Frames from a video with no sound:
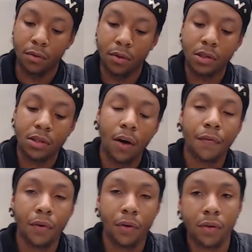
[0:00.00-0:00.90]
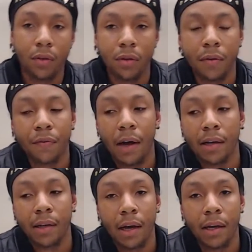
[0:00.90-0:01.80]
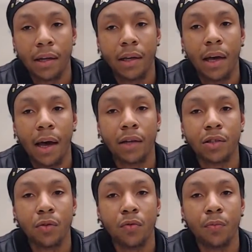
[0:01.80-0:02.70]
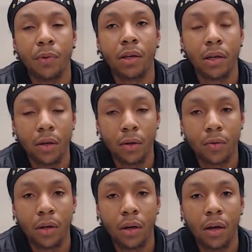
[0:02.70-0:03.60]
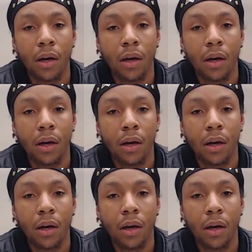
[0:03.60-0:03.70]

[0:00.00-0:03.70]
suffered the fact that he had to be killed